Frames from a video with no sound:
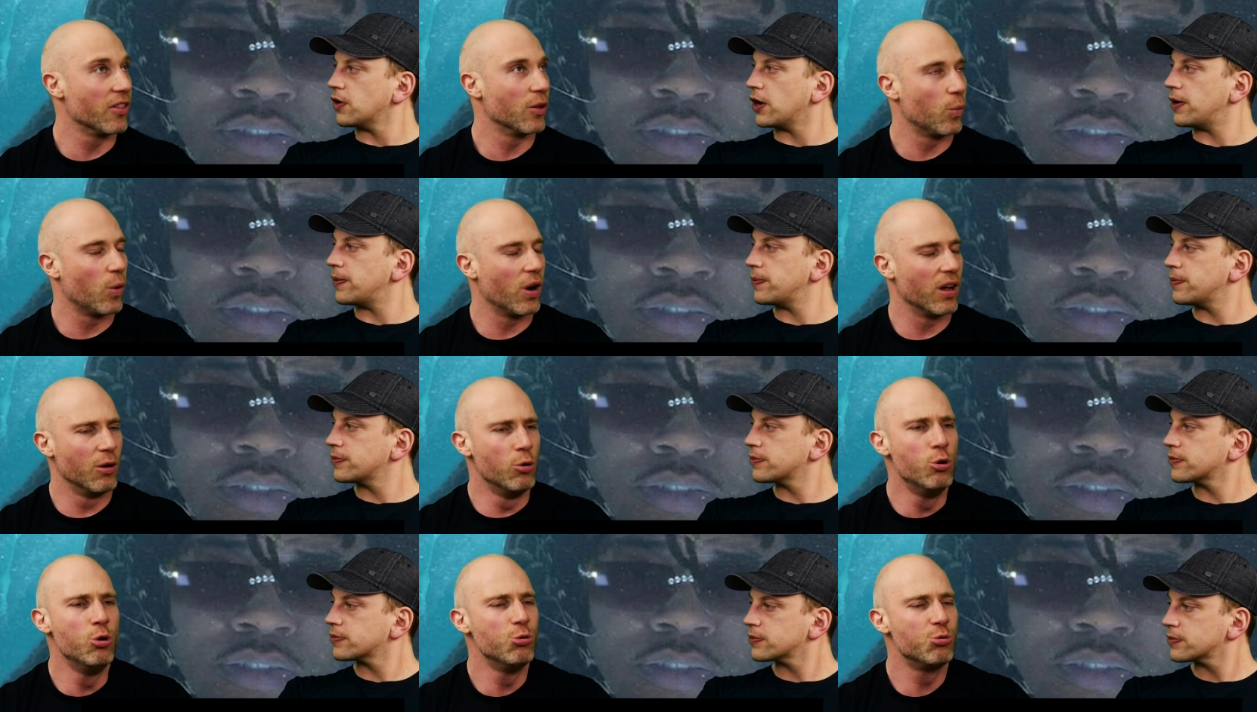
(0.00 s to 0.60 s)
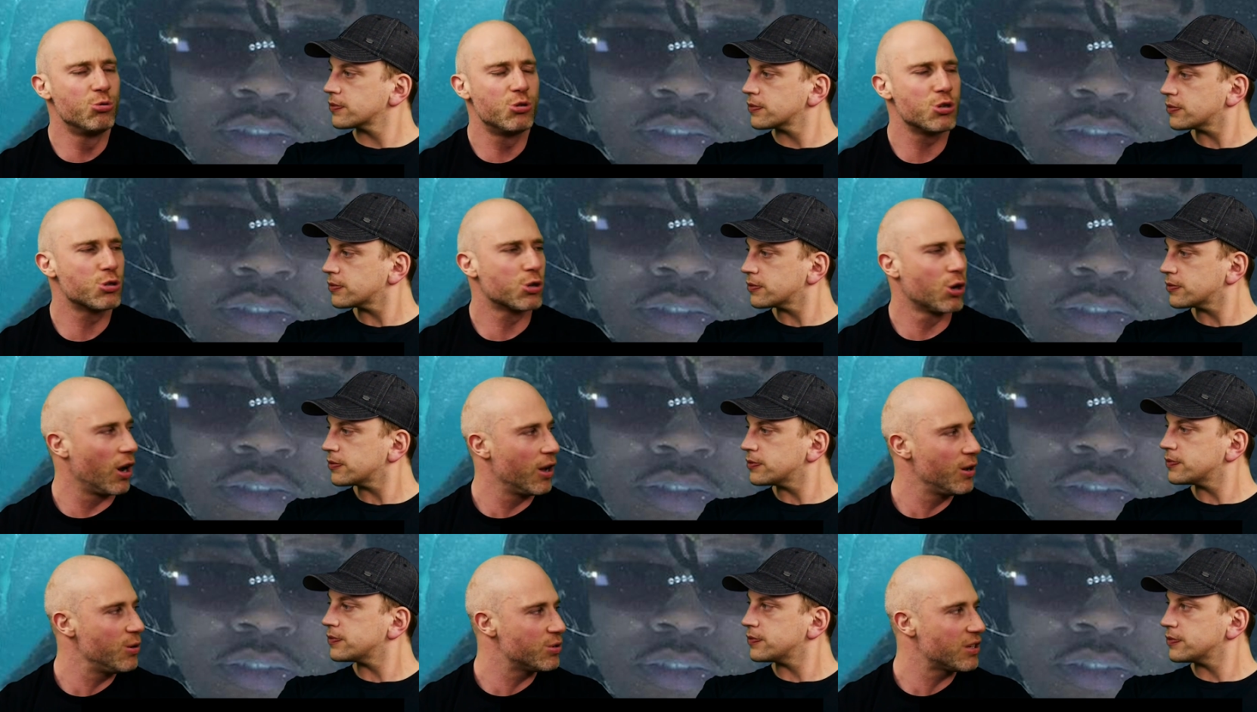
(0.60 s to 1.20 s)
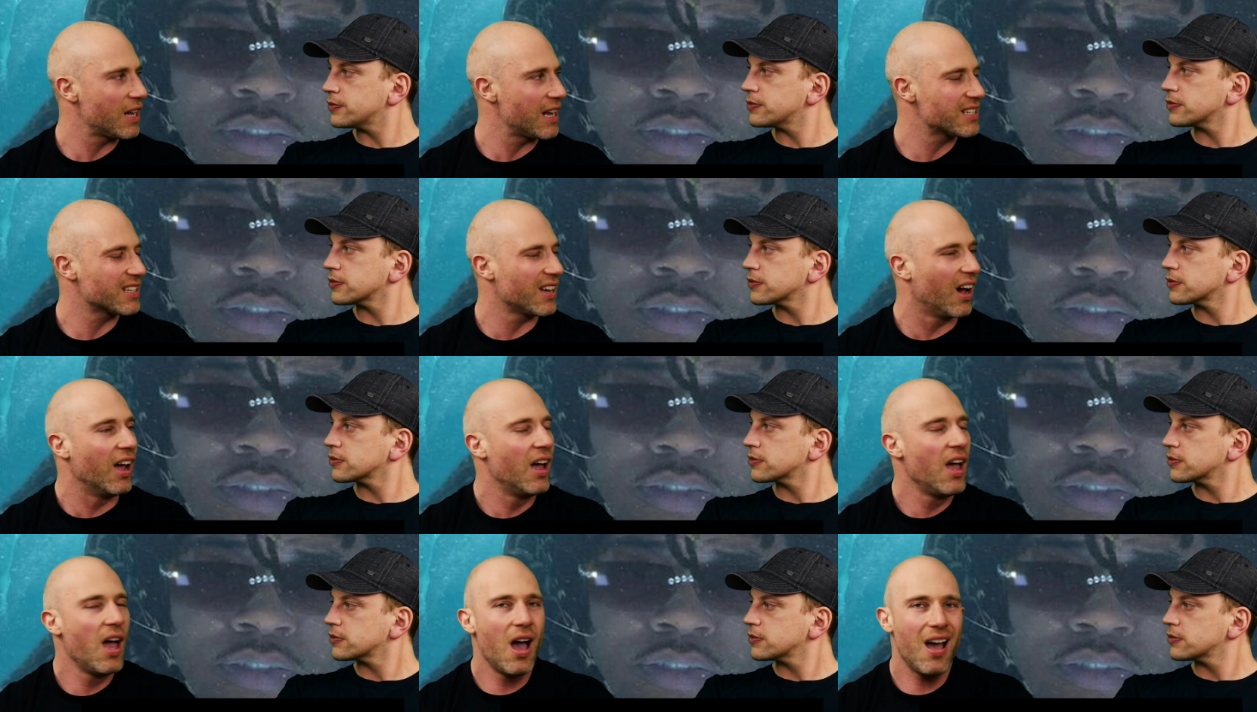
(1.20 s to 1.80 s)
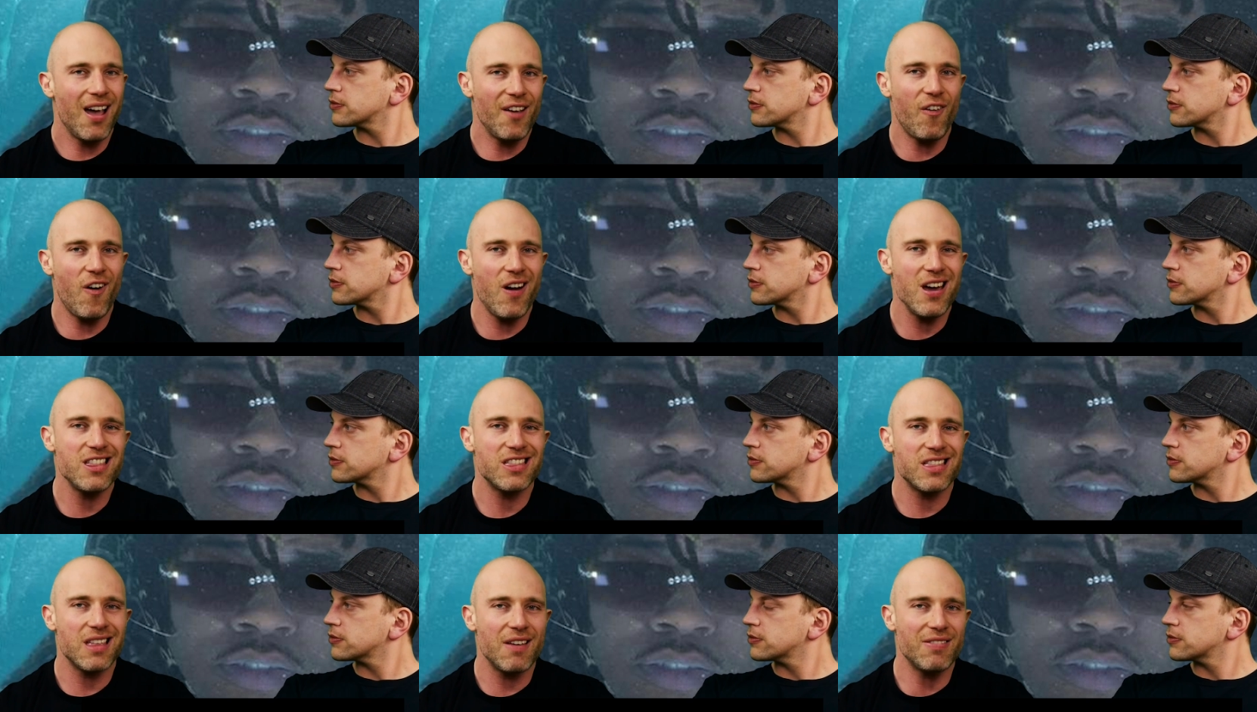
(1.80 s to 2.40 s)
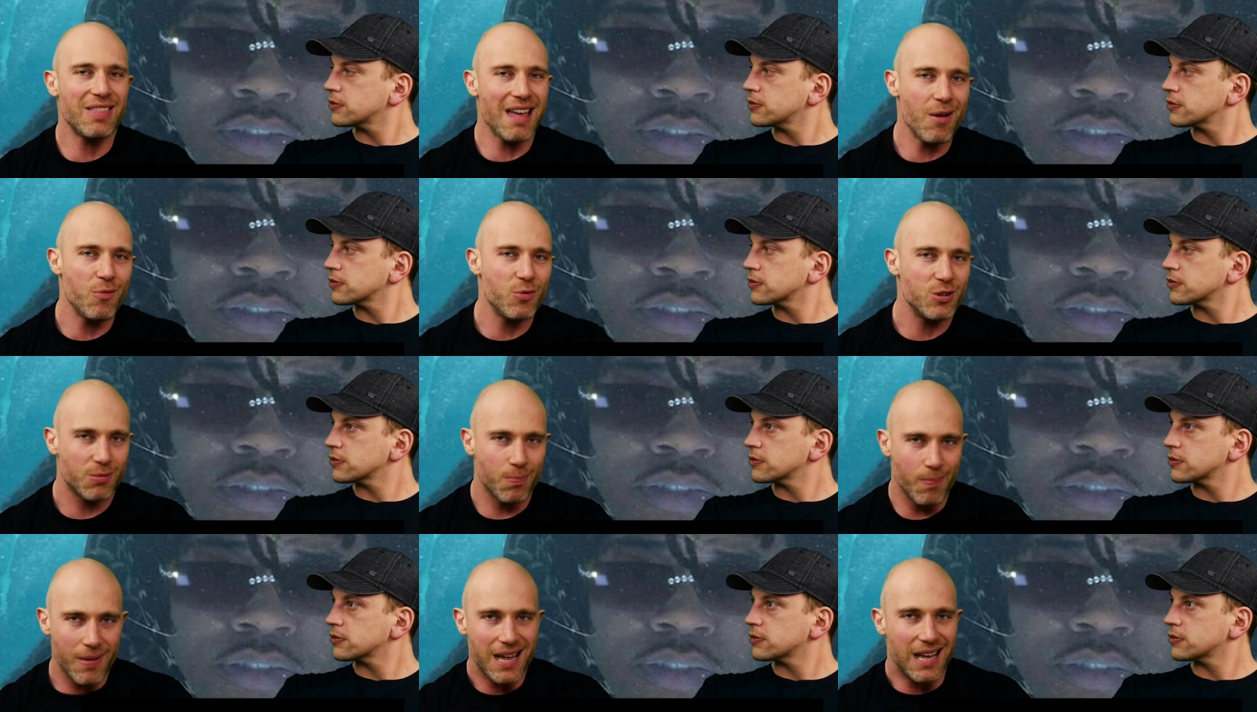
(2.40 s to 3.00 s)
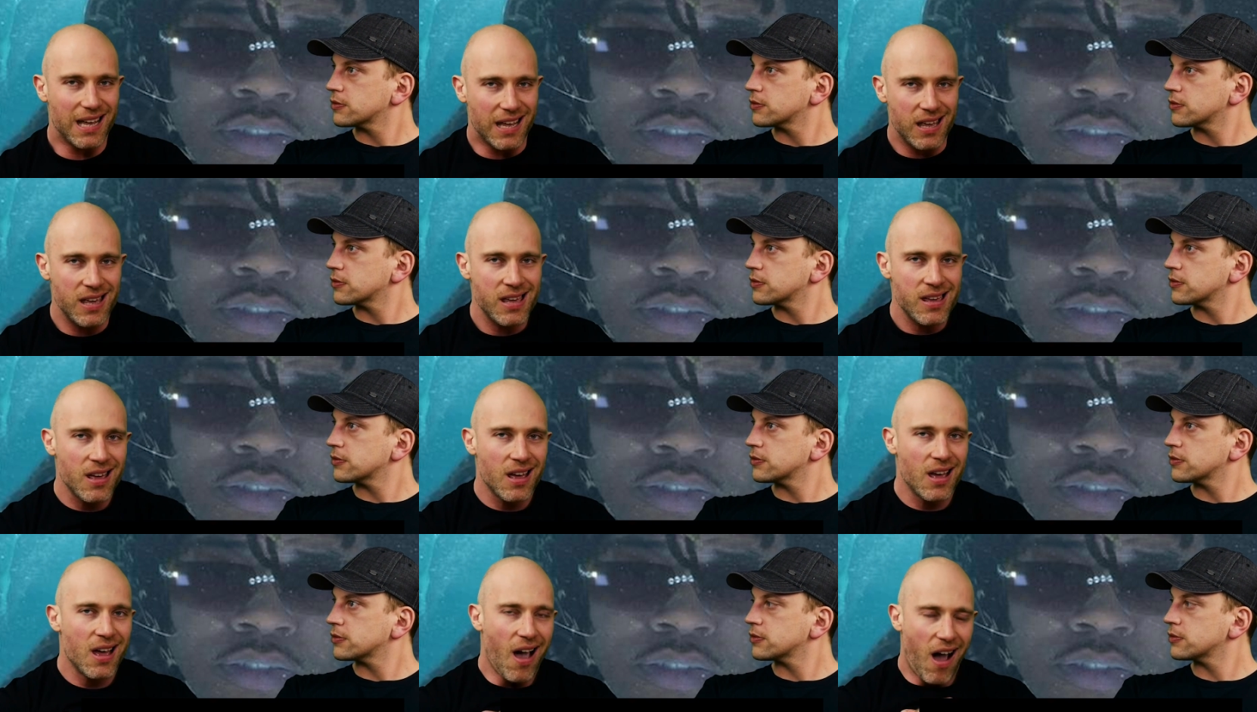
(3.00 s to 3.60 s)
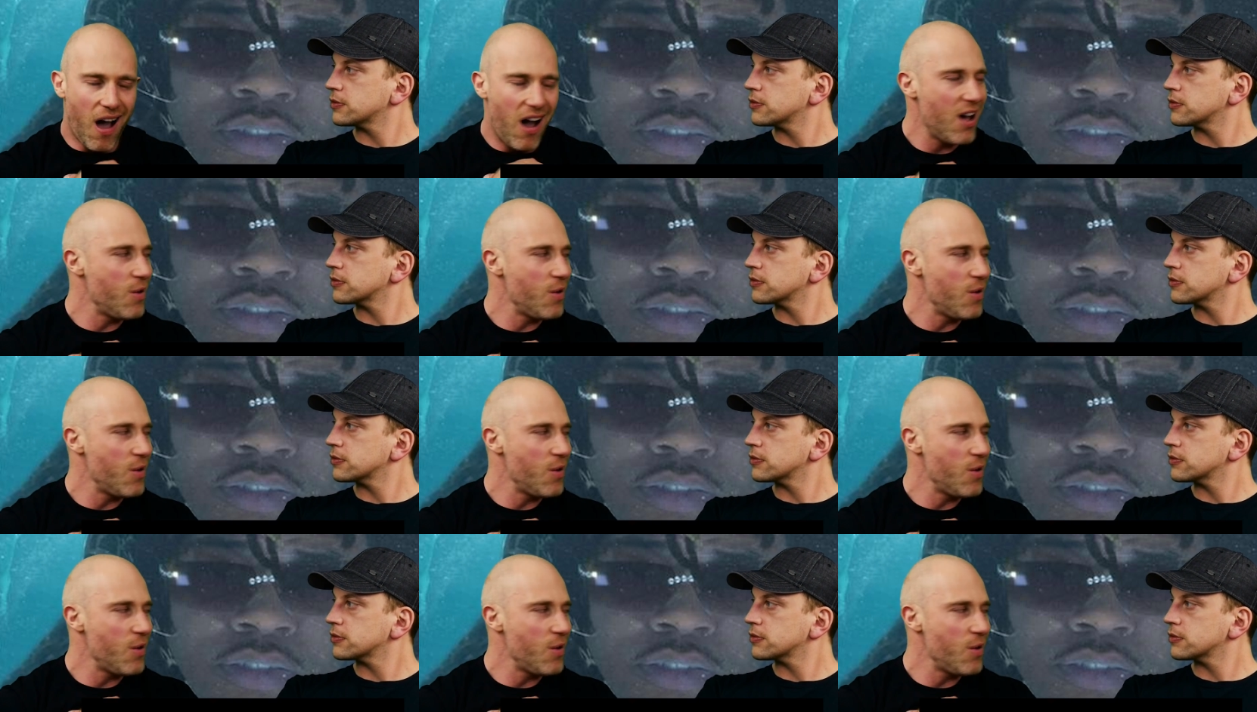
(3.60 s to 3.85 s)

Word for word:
Speaker 1: right. one. Oh, who's this guy? Who's that guy? If I if that was me I